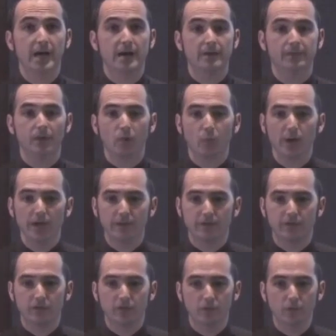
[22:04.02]
we have, a
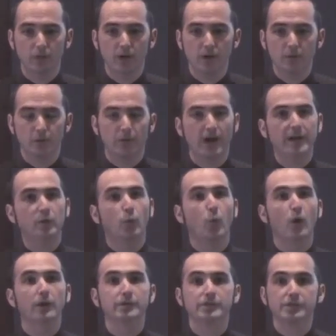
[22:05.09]
way to
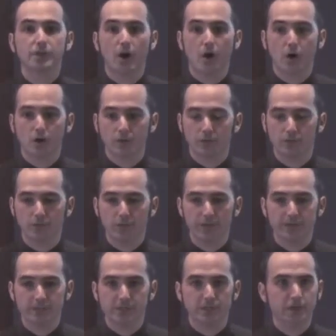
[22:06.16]
find one song
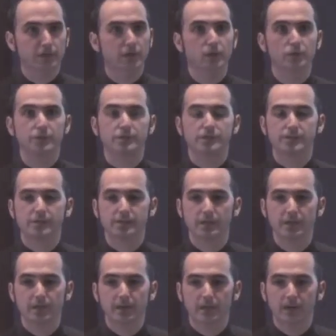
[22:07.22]
for these ghosts